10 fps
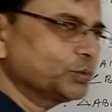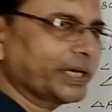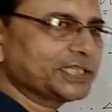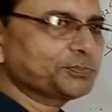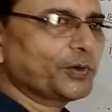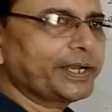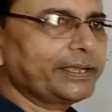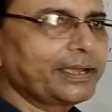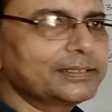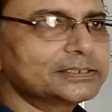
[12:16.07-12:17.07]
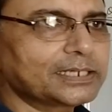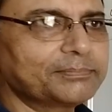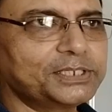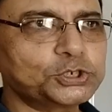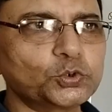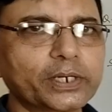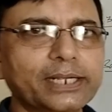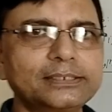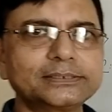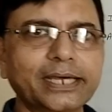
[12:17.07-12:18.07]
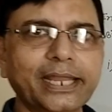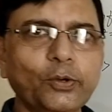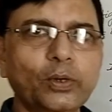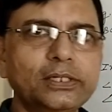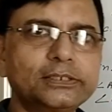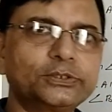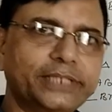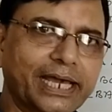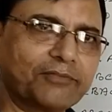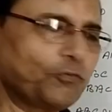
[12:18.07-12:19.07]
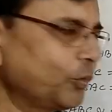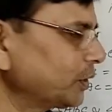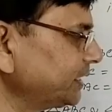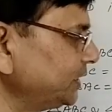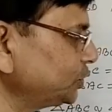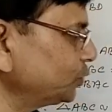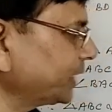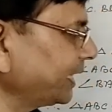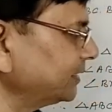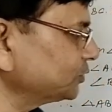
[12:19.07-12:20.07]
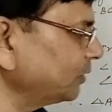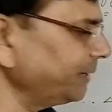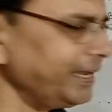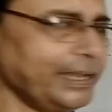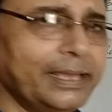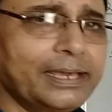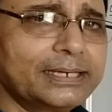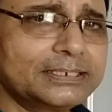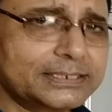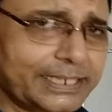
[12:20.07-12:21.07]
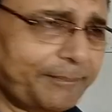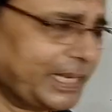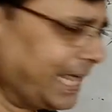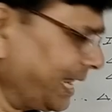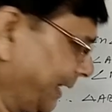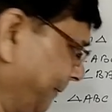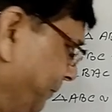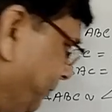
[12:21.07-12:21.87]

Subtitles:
corresponding angles of these two triangles are equal. Therefore, these two triangles will be similar.